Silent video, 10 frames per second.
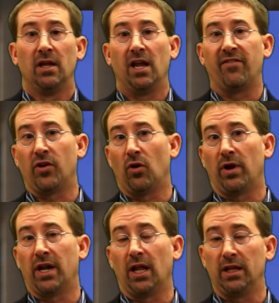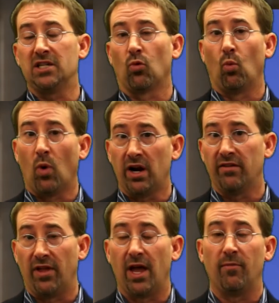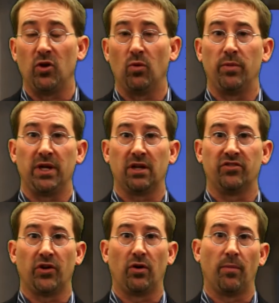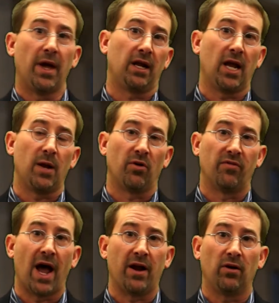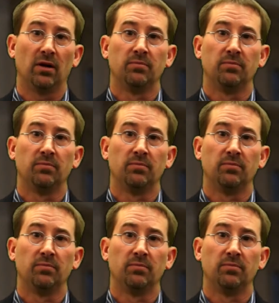If you're in at least one of them, you would be considered a Medicaid provider.